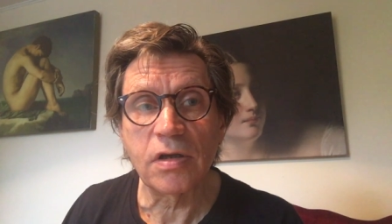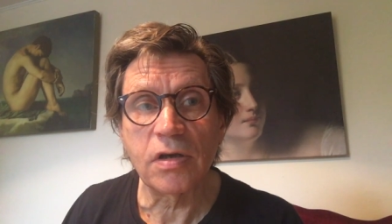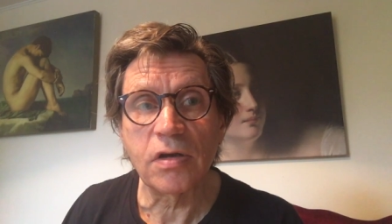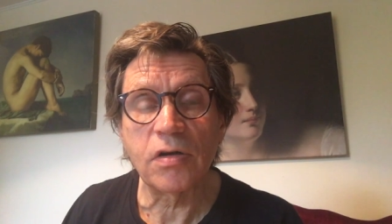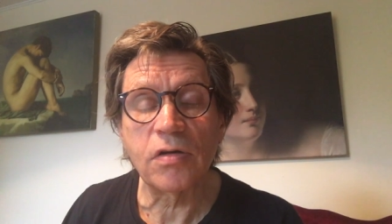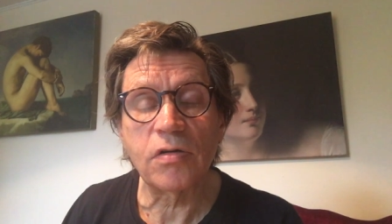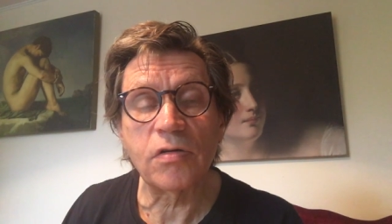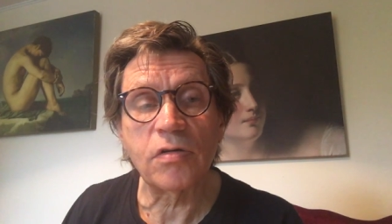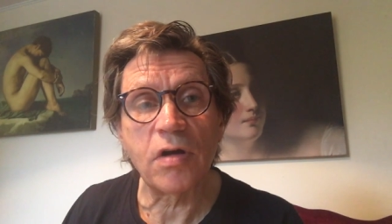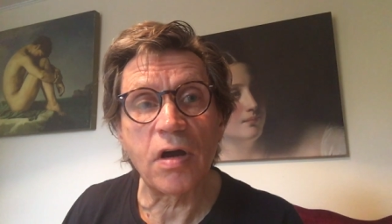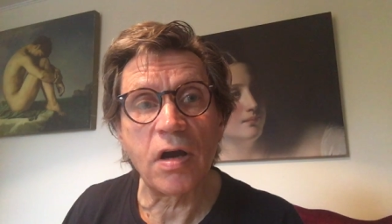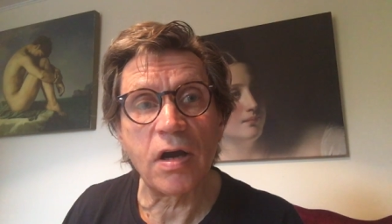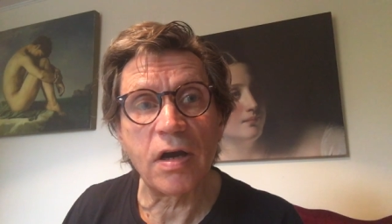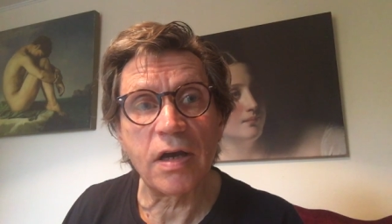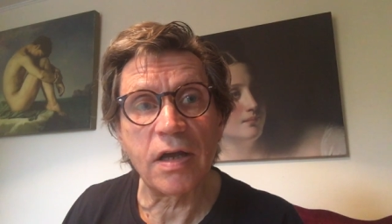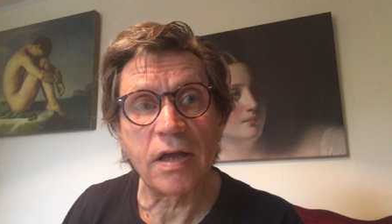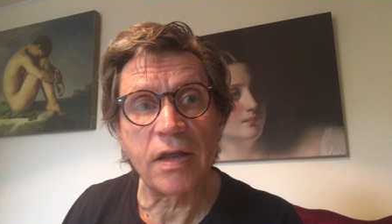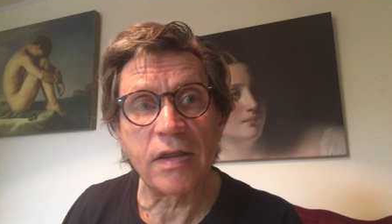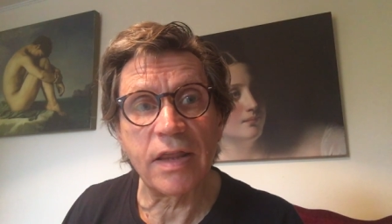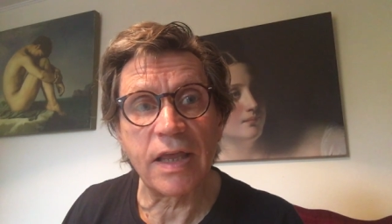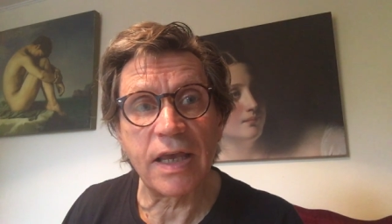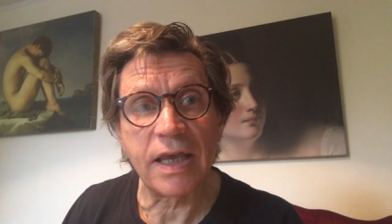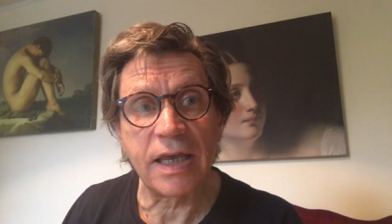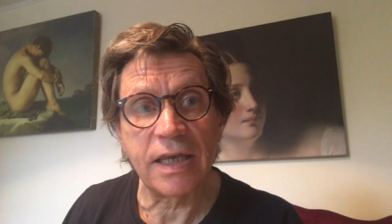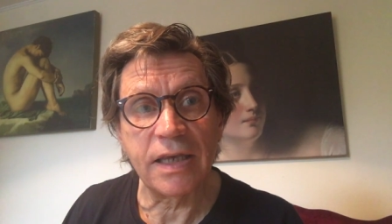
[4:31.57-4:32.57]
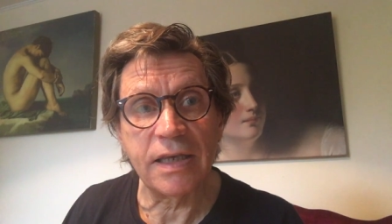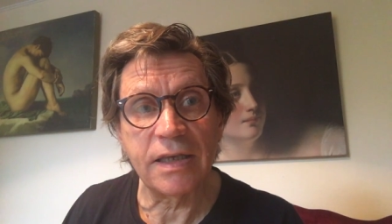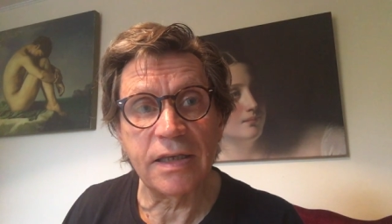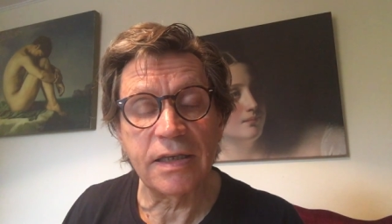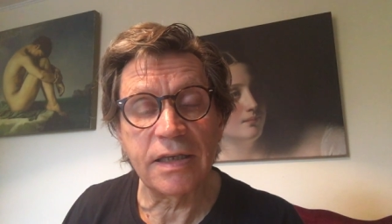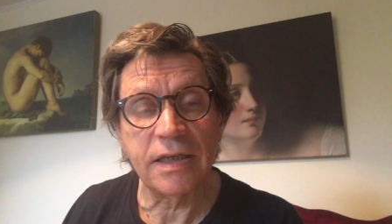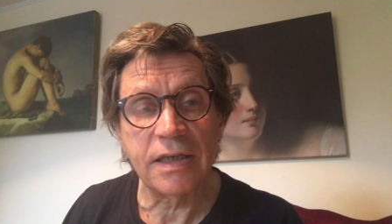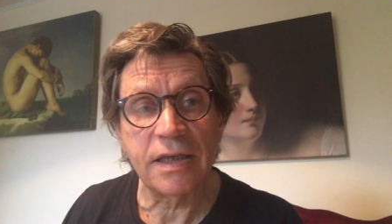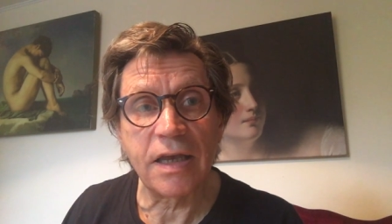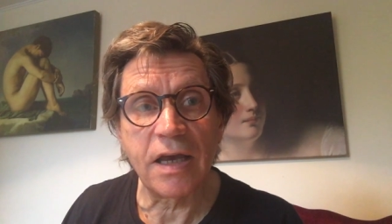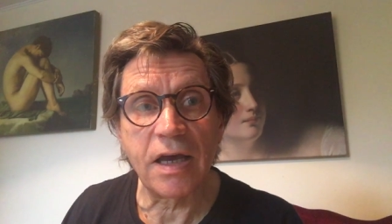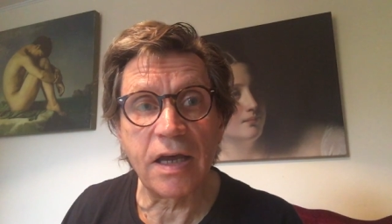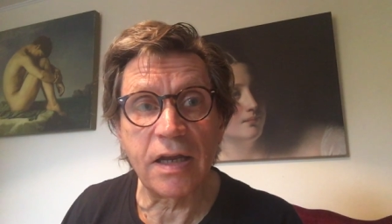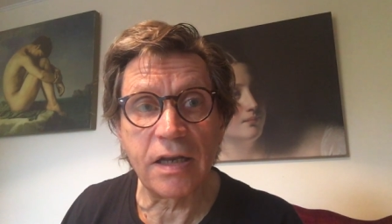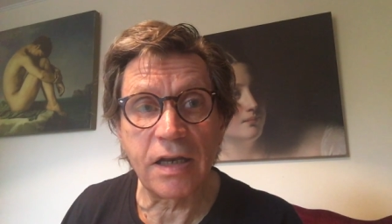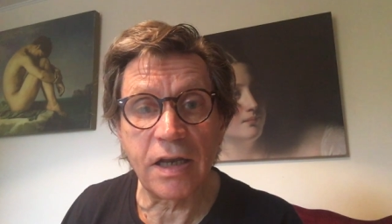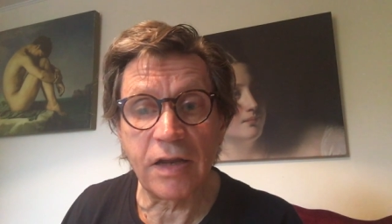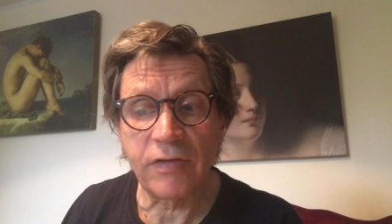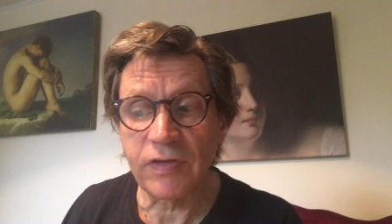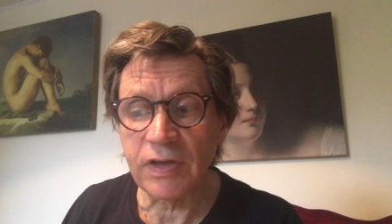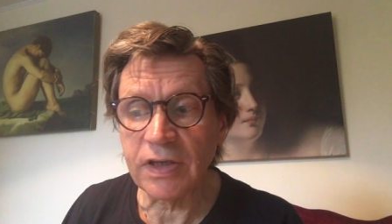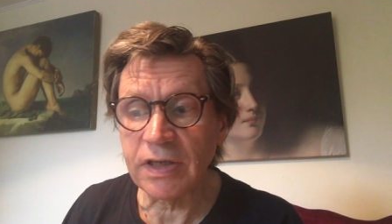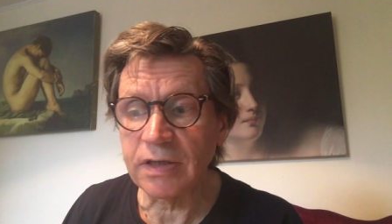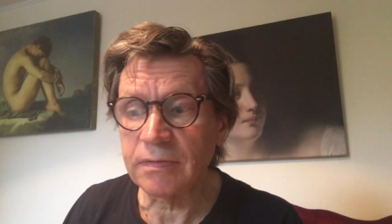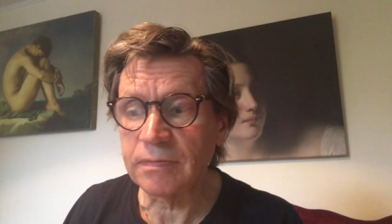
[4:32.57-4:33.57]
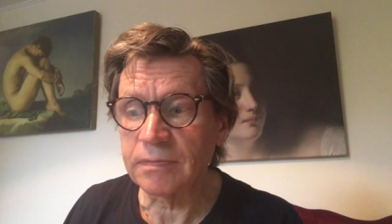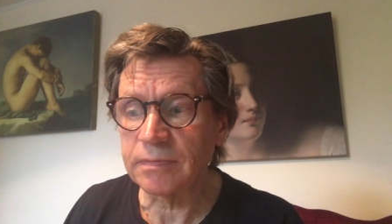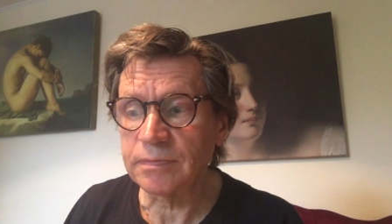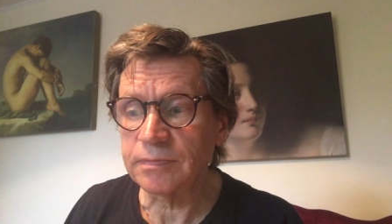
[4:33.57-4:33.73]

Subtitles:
Or are they unloving?